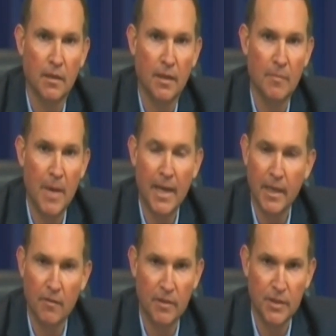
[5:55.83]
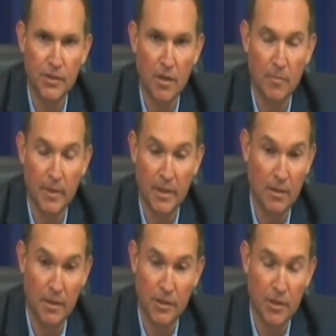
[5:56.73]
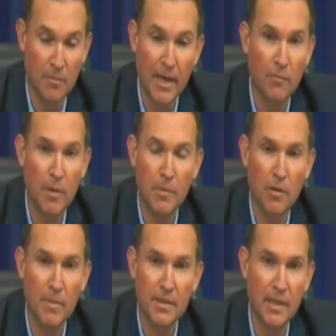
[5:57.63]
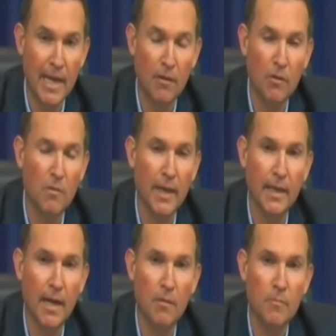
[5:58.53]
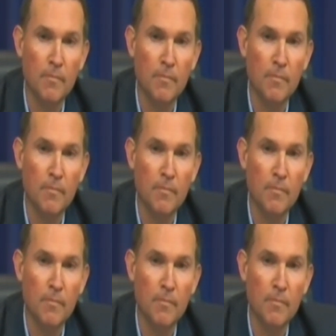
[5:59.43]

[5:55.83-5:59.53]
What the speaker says: that many of these young men and women are missing out on right now.